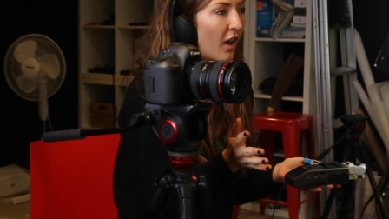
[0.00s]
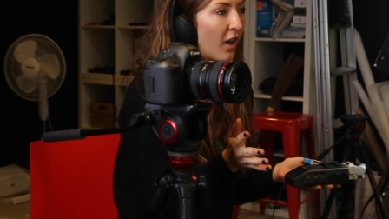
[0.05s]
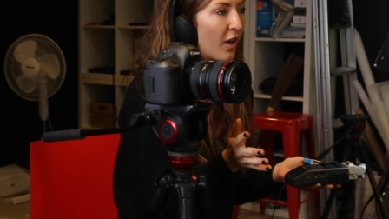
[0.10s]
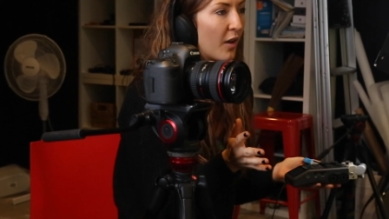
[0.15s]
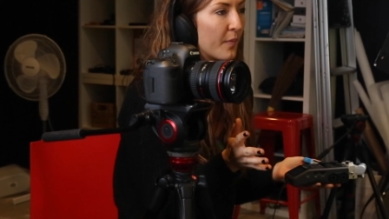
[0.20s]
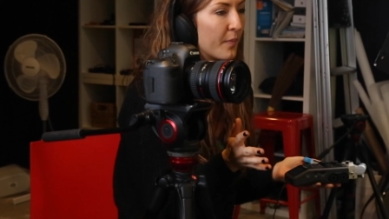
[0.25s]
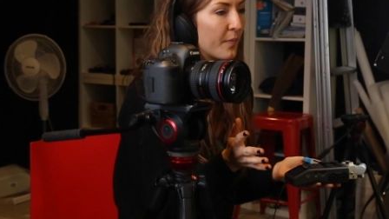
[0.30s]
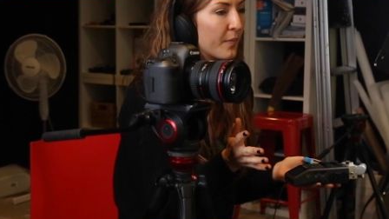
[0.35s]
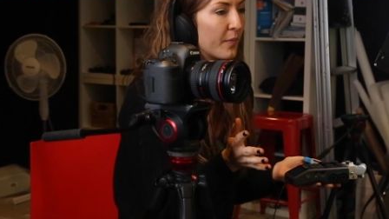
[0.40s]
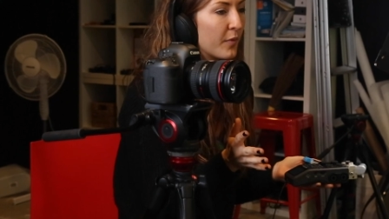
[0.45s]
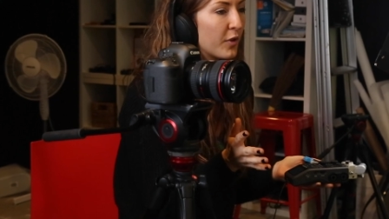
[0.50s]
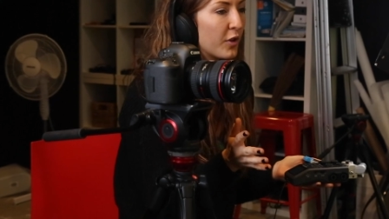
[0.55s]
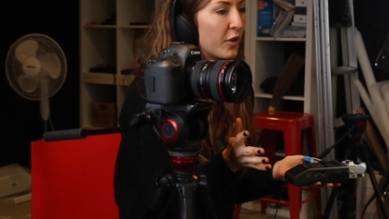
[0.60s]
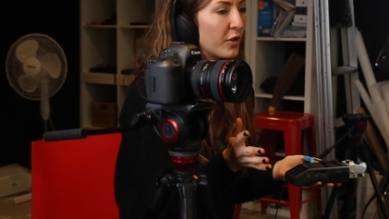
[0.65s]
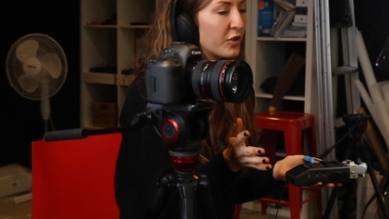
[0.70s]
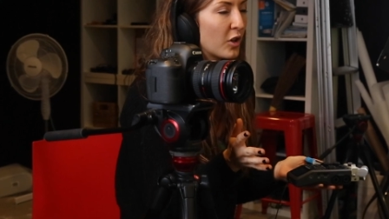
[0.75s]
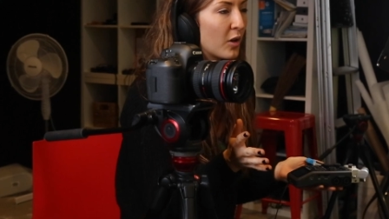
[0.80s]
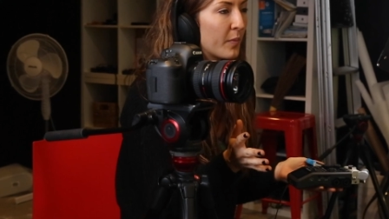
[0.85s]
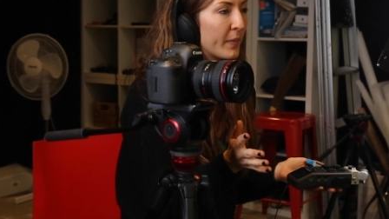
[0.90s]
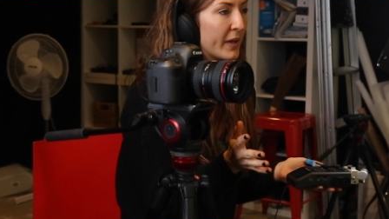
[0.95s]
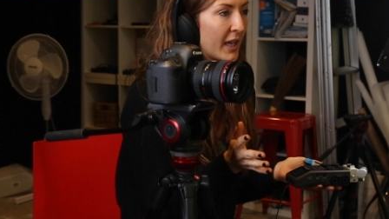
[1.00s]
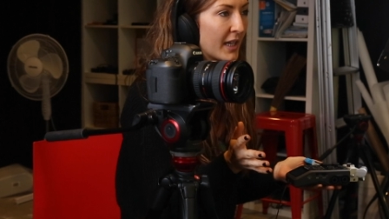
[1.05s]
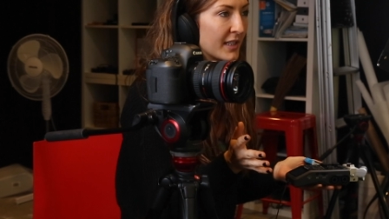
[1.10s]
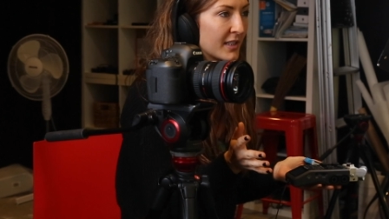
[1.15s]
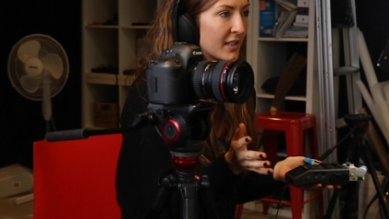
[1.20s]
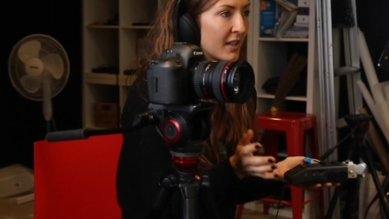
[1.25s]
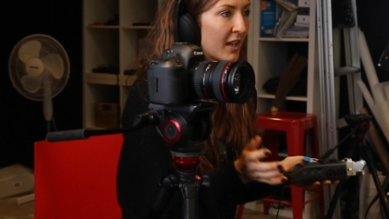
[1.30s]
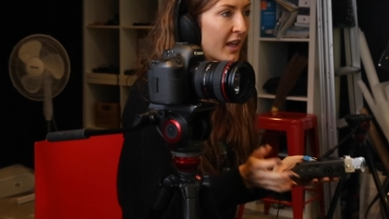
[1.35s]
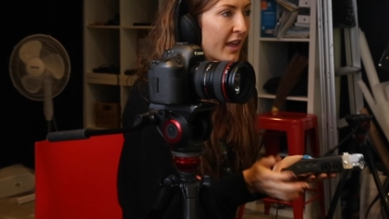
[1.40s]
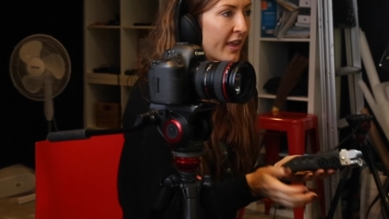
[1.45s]
You told me
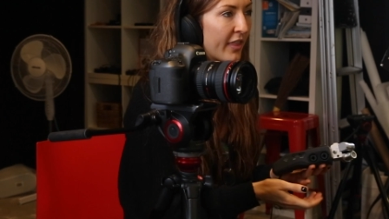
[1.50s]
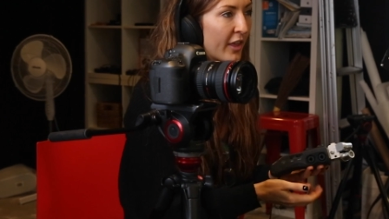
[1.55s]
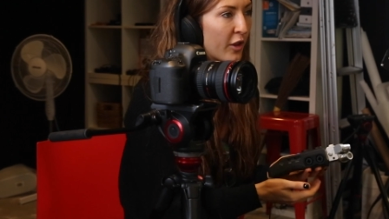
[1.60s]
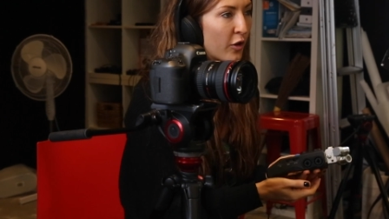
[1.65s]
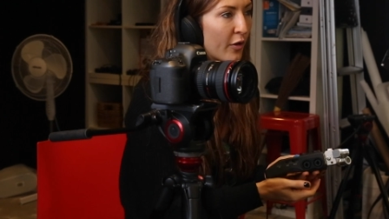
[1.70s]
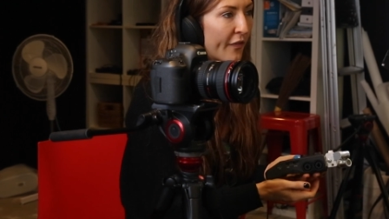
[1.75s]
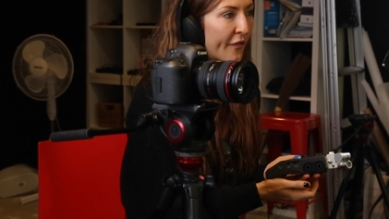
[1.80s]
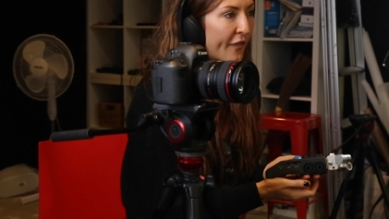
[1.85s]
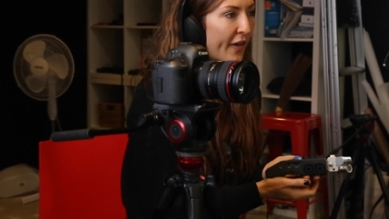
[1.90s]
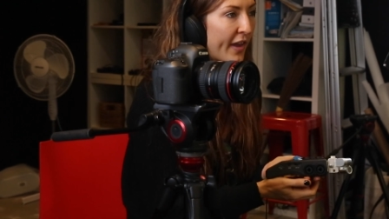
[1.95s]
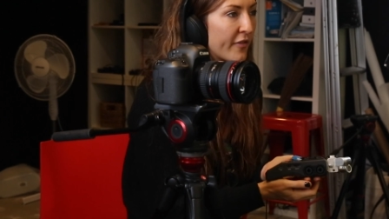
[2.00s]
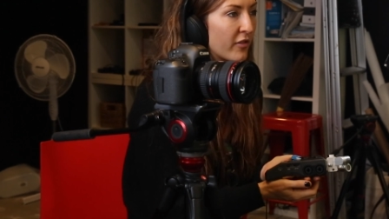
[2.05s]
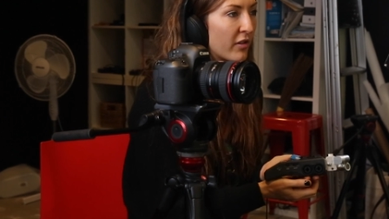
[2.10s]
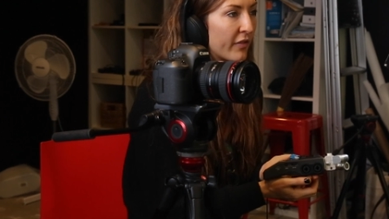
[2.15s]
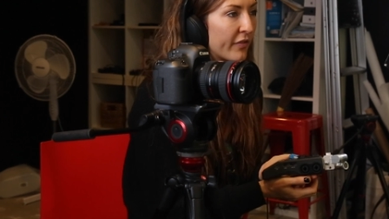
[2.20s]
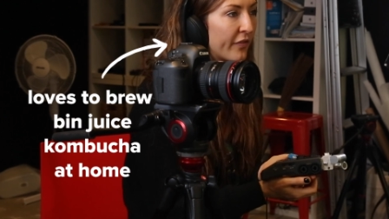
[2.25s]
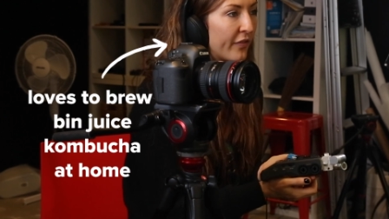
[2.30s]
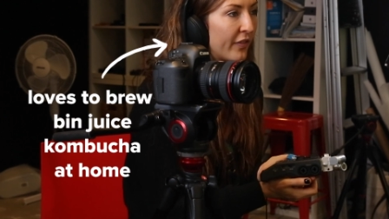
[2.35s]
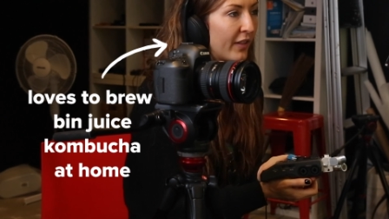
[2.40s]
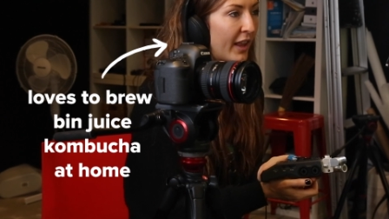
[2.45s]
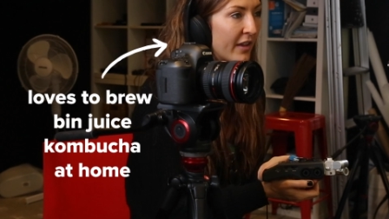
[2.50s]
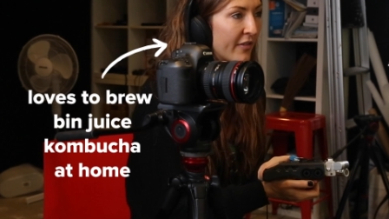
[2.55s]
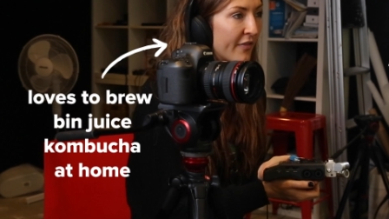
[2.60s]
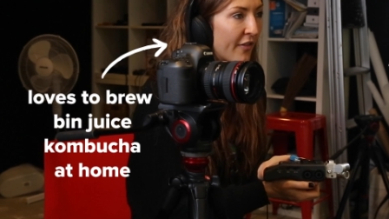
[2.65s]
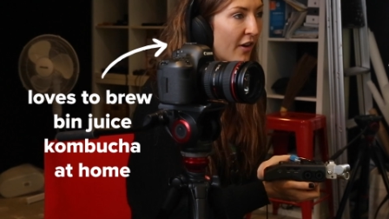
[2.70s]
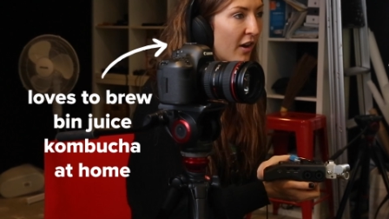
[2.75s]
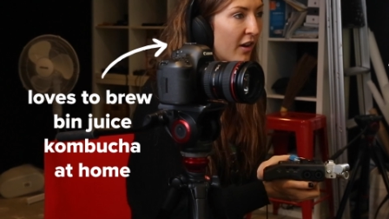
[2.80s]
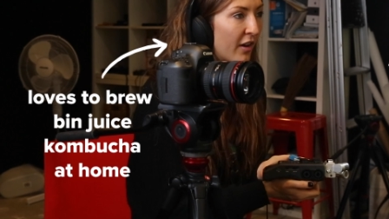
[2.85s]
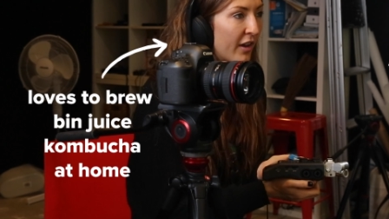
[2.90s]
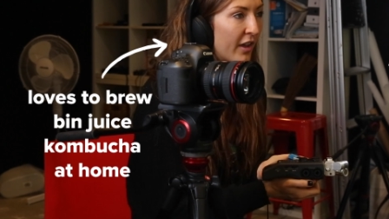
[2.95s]
yesterday that your favorite
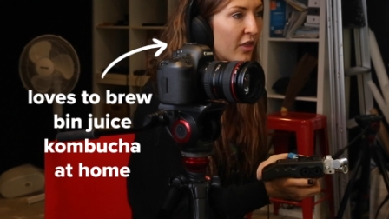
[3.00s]
flavor